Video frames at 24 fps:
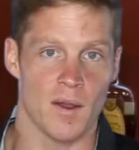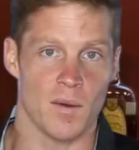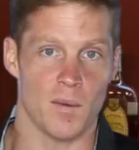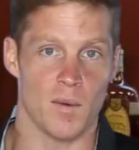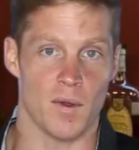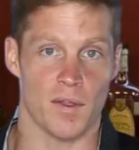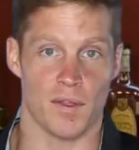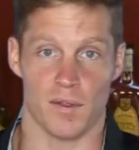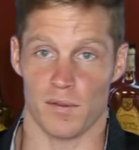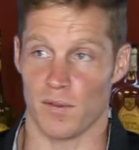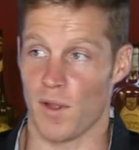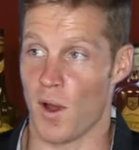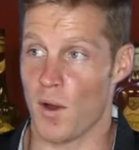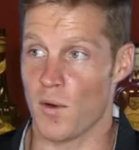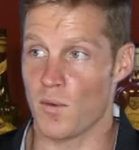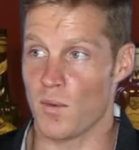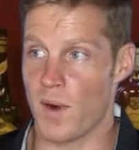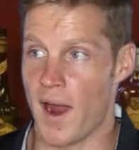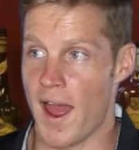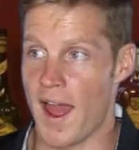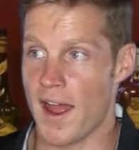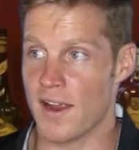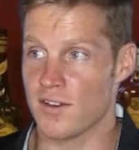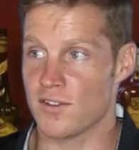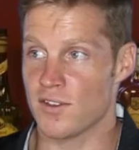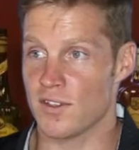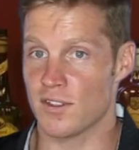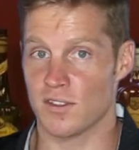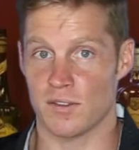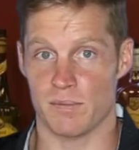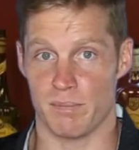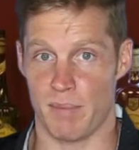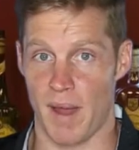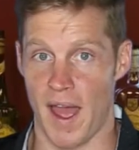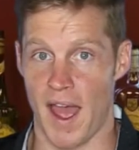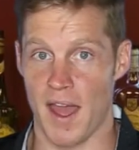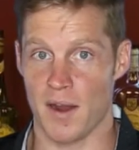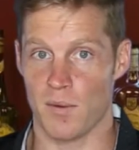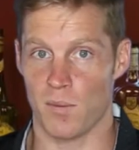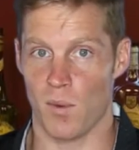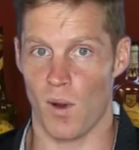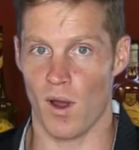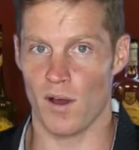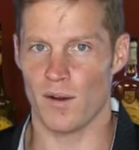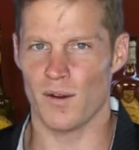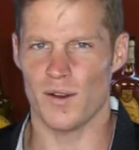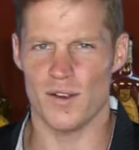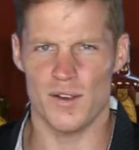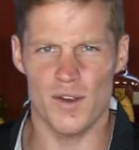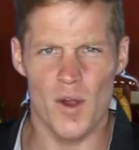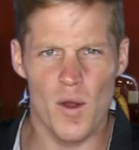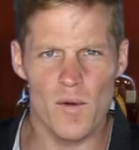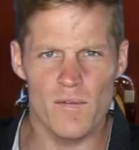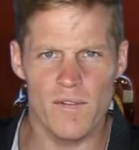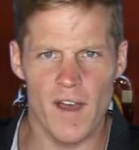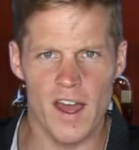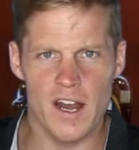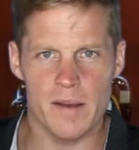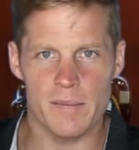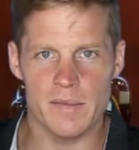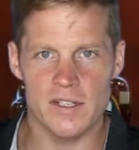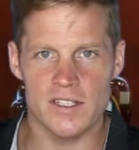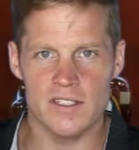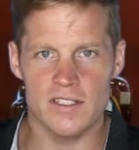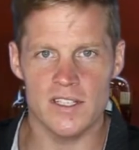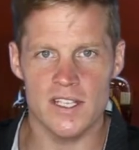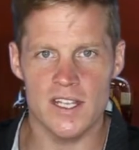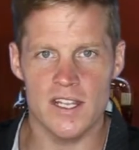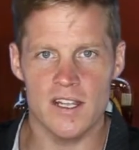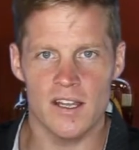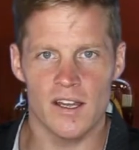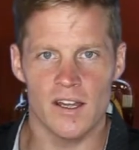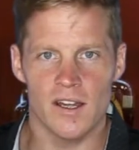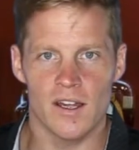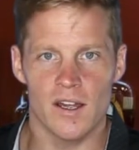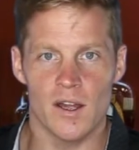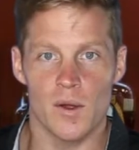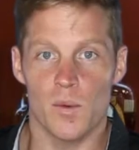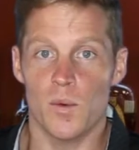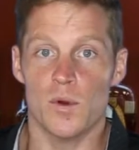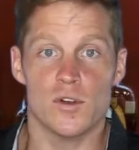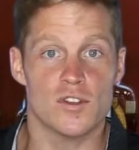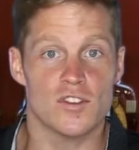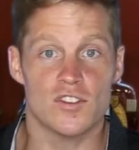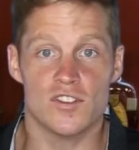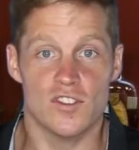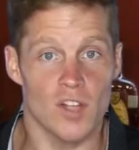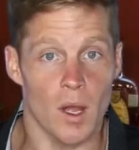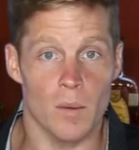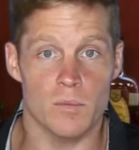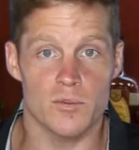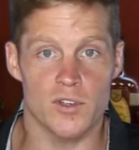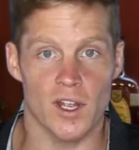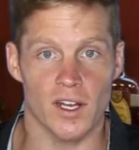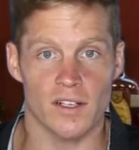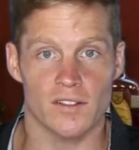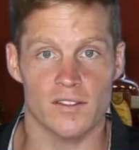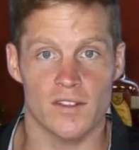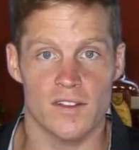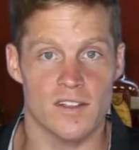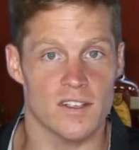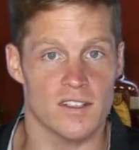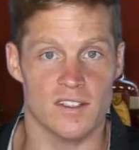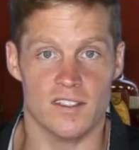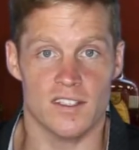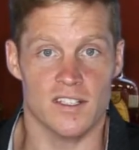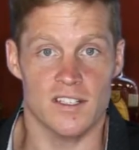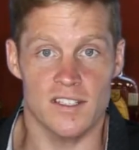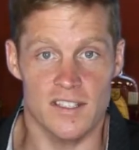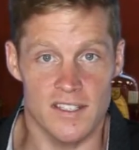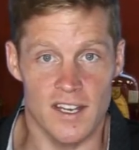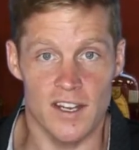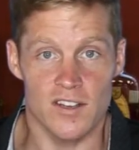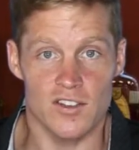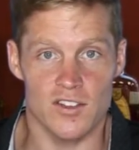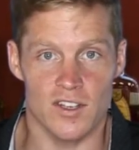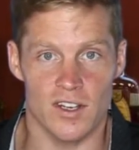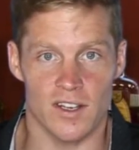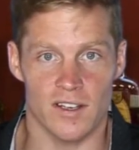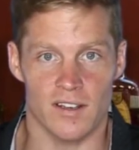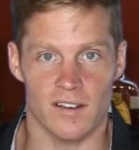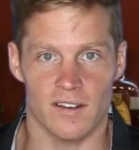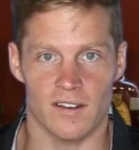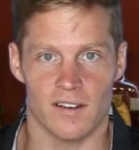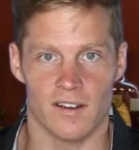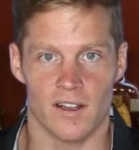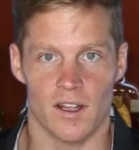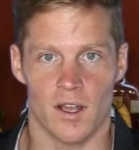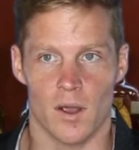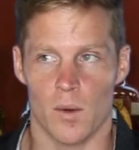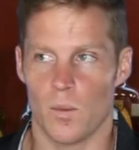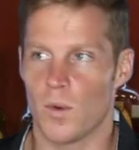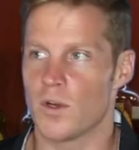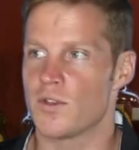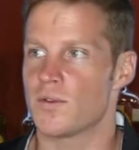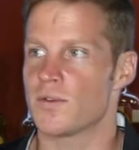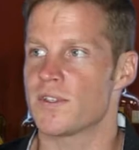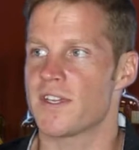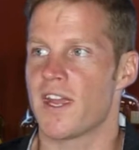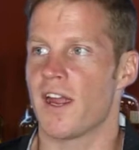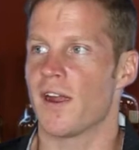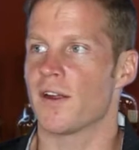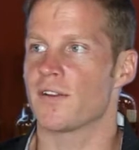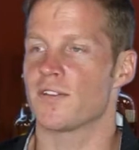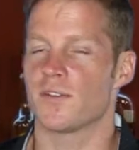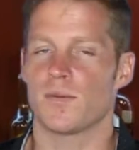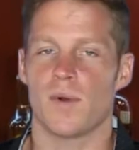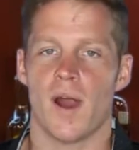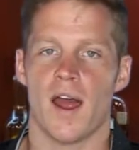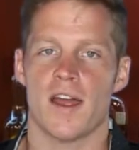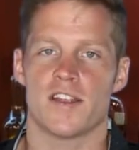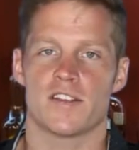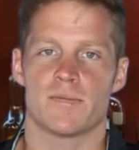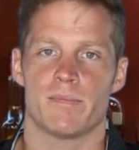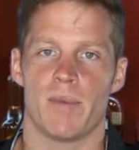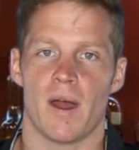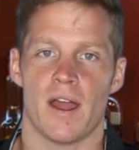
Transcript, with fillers: with low rations, bad water, and no vitamin C were subject to this condition, which was characterized